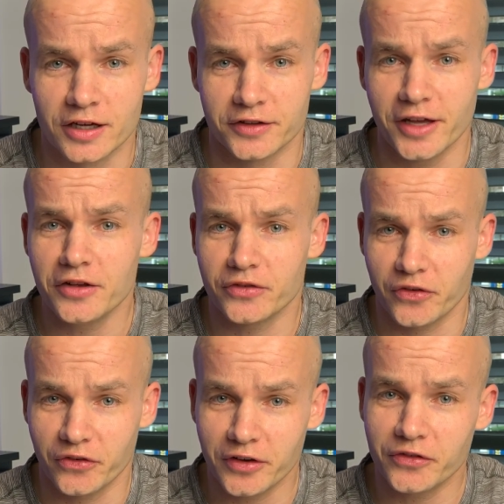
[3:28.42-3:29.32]
That is
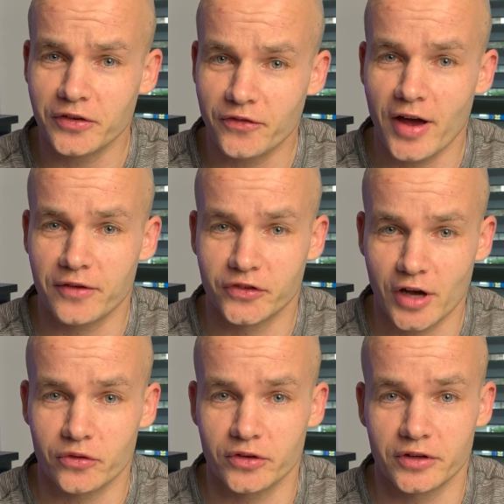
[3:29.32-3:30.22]
sixty-five
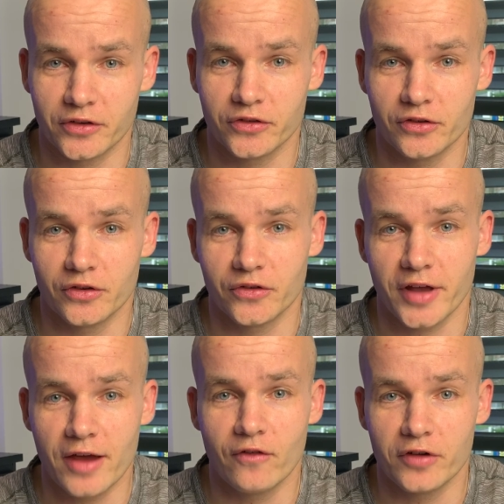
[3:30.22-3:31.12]
thousand decisions
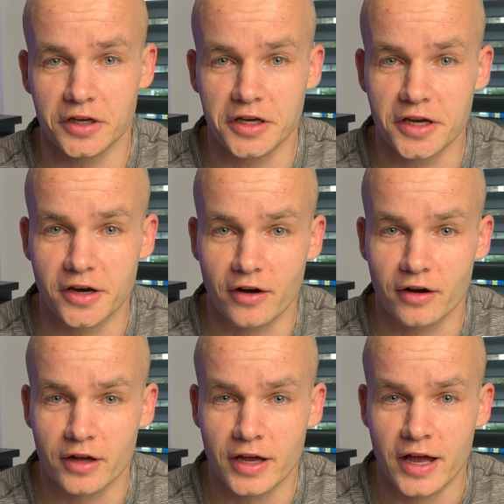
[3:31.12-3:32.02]
every year
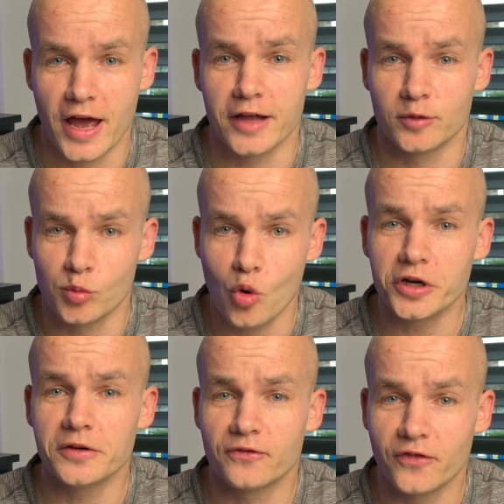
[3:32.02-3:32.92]
and more
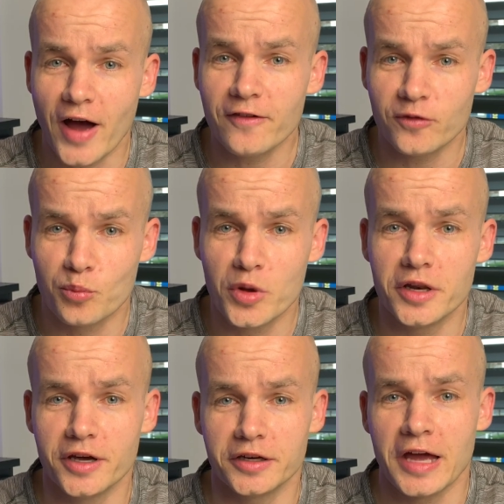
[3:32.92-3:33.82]
than five
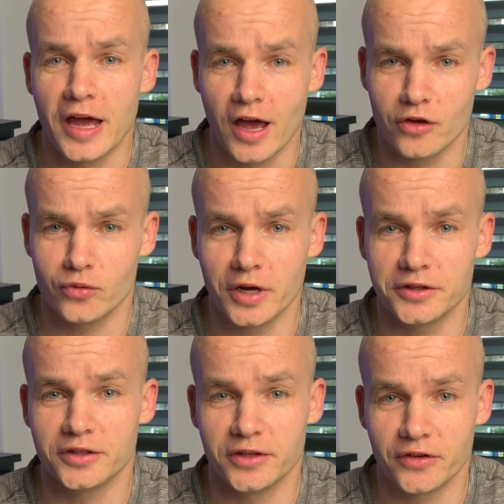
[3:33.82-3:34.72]
million
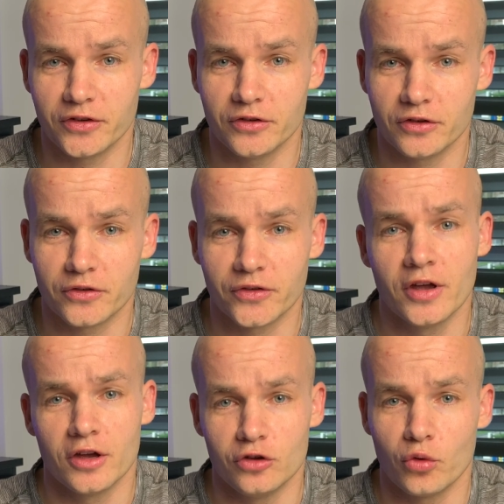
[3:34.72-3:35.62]
health-related decisions
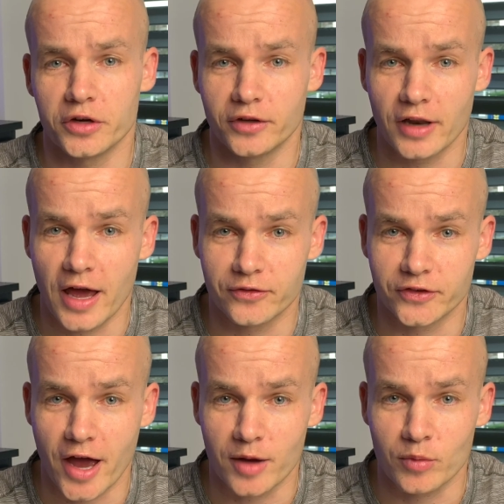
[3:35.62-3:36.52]
during the
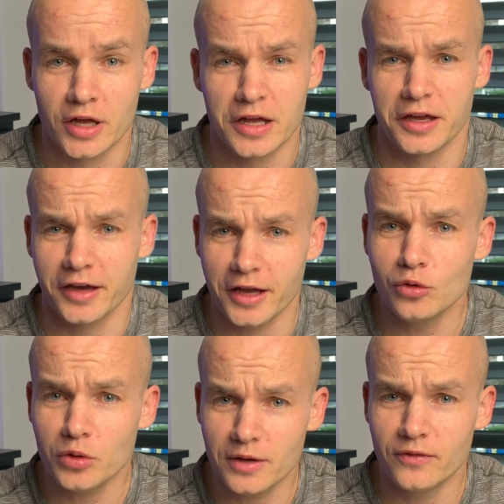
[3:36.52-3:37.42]
lifetime. Can
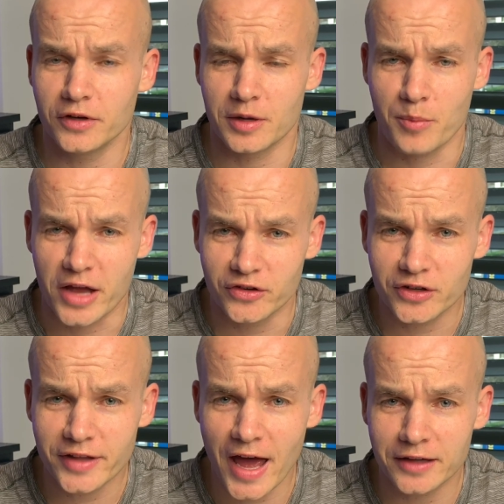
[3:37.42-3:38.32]
you even
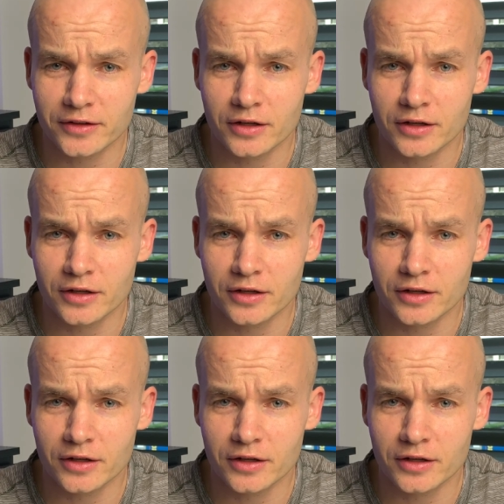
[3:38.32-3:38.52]
imagine that?